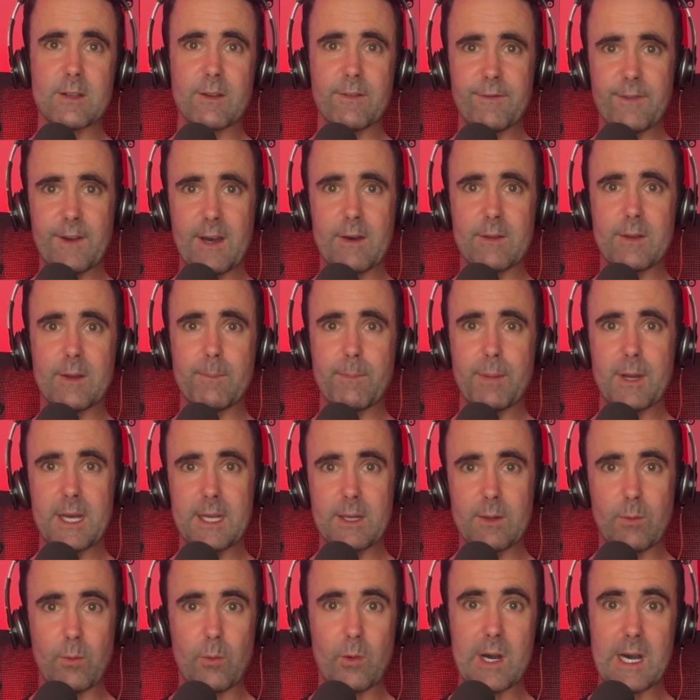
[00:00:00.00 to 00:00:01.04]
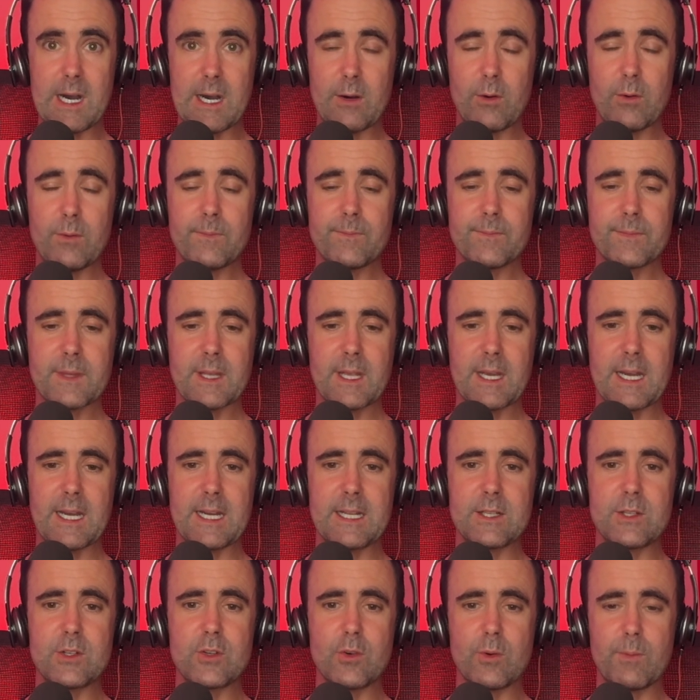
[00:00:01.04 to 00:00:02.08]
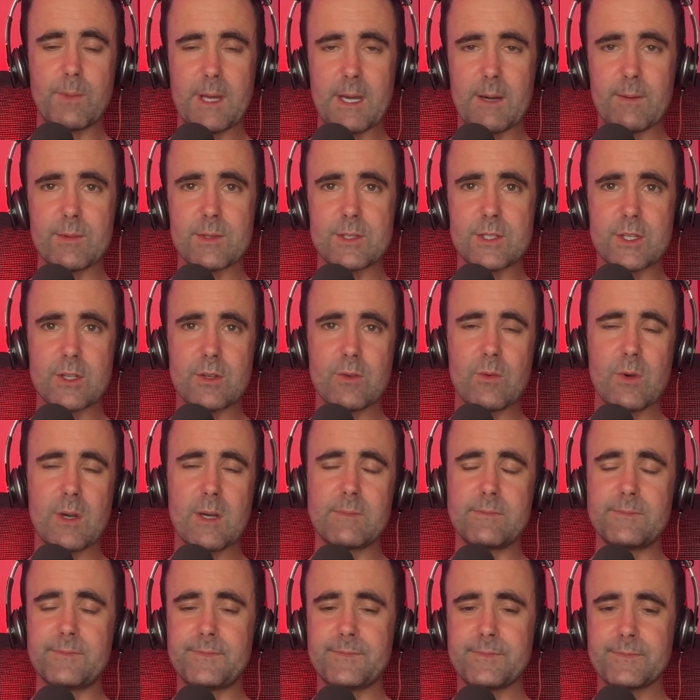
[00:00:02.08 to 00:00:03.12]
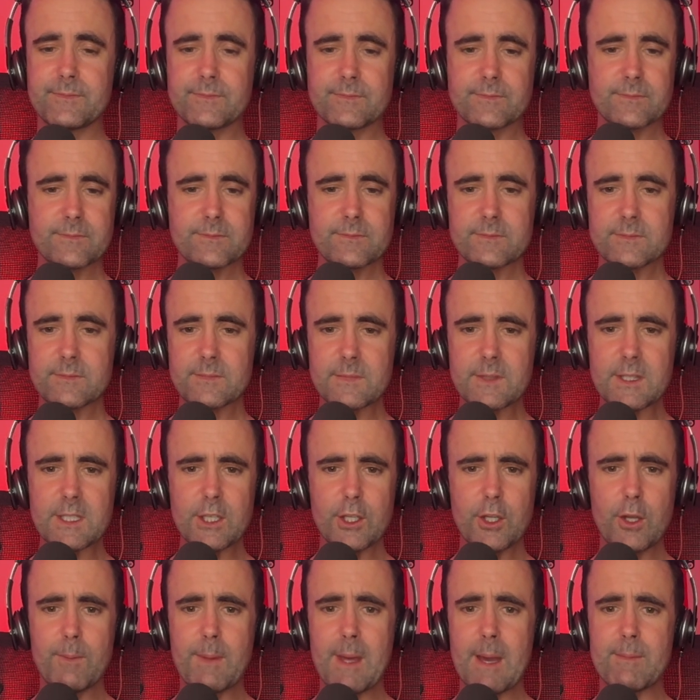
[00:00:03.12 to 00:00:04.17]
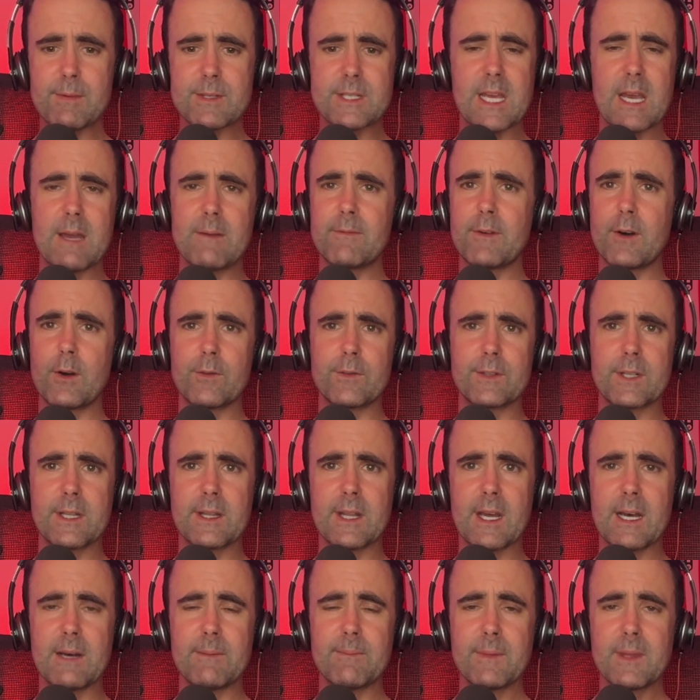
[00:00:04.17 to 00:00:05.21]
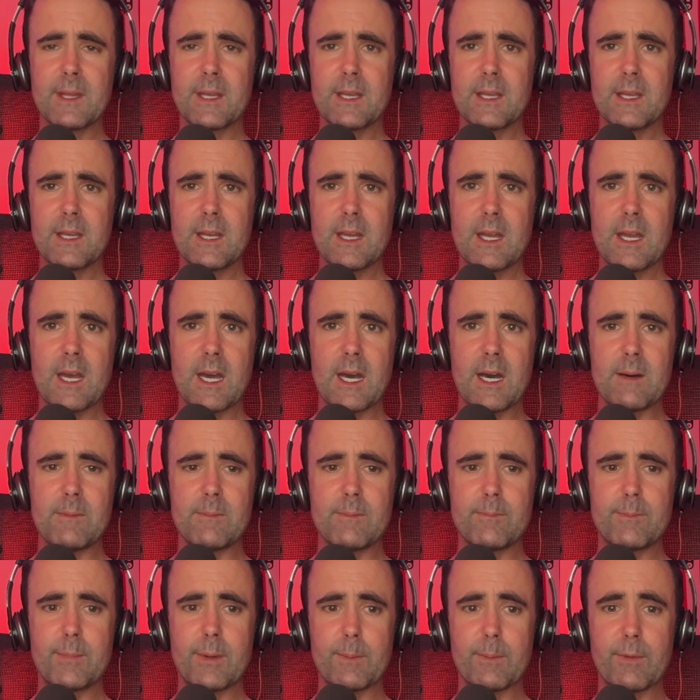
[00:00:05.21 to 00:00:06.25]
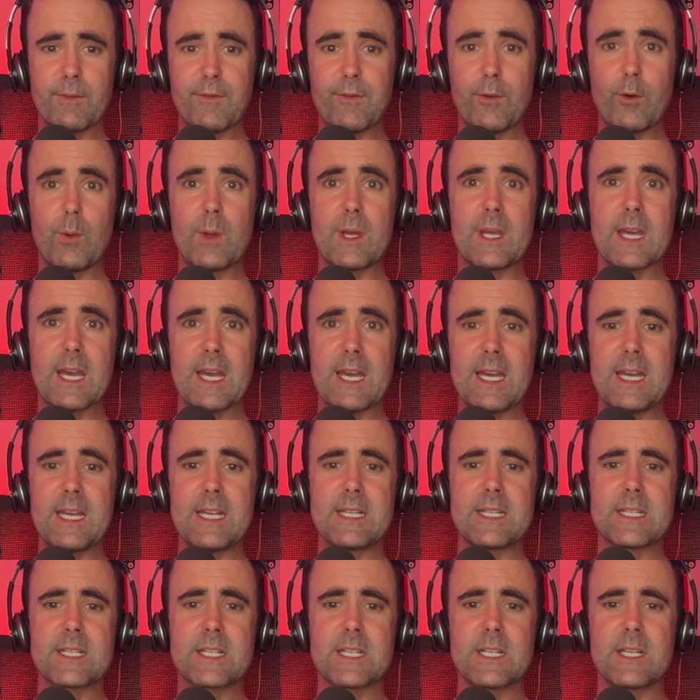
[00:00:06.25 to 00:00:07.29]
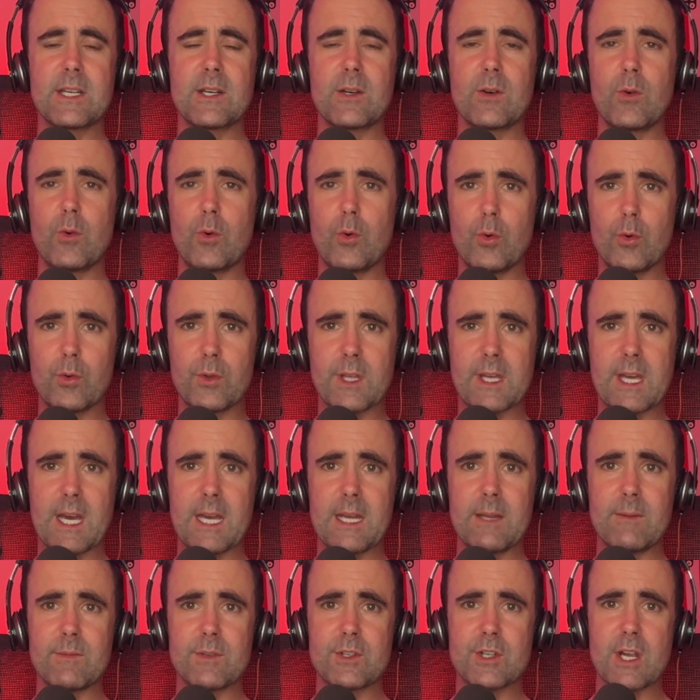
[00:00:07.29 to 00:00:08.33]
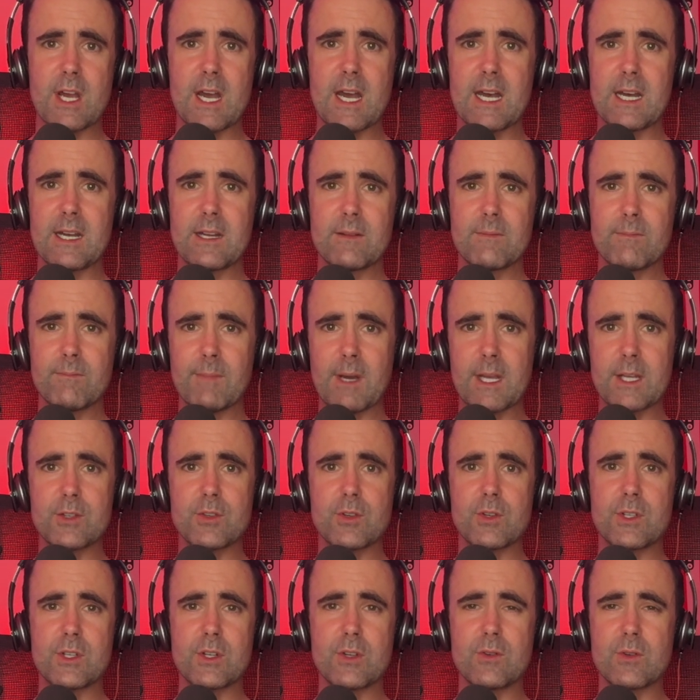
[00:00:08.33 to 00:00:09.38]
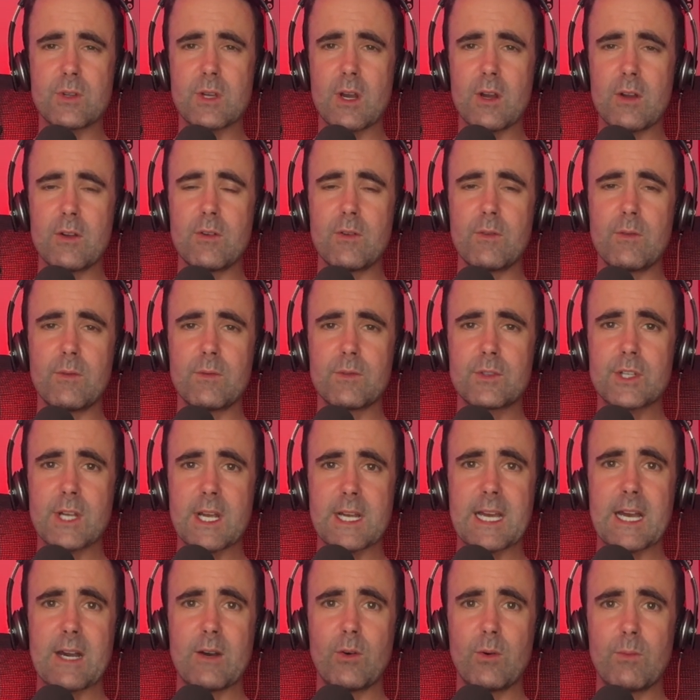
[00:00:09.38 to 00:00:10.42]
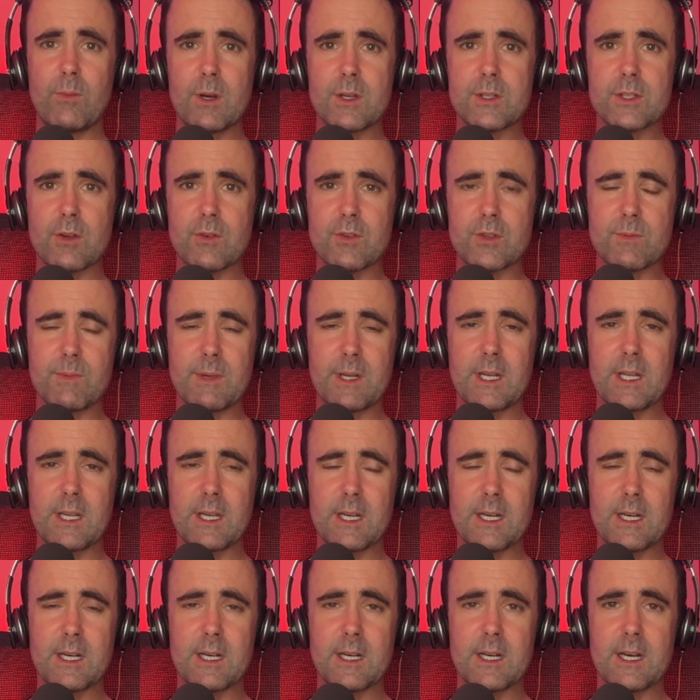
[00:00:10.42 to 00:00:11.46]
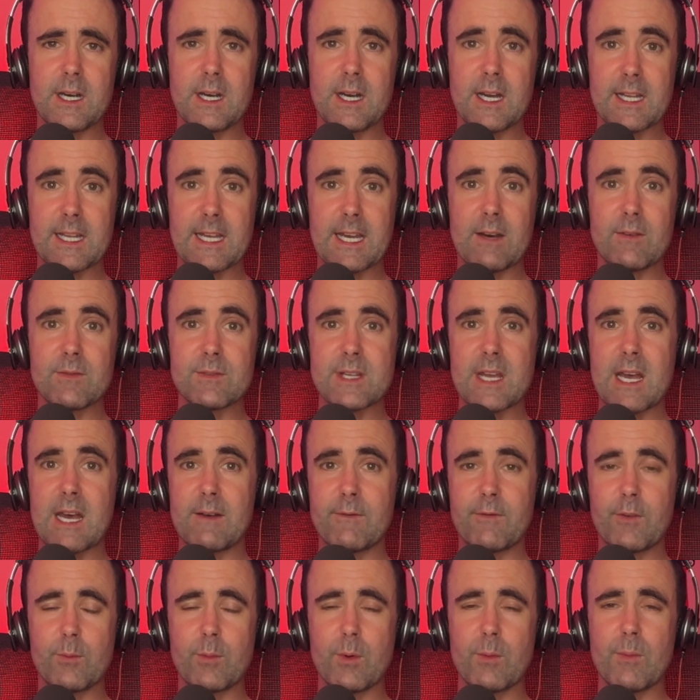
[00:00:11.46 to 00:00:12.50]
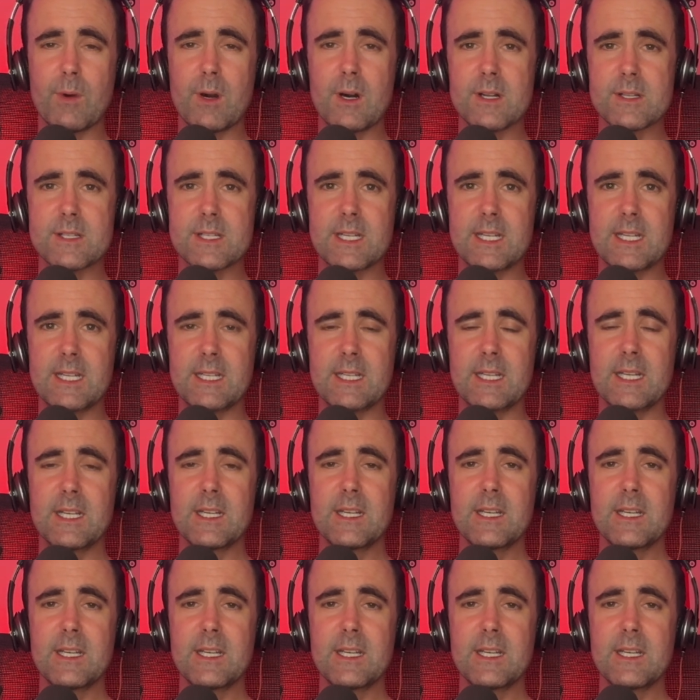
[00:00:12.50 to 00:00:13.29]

felt that played well, and you'll be able to get involved in that. But before we get into all the game chat, make sure you do go check out all my social media accounts at Football Martin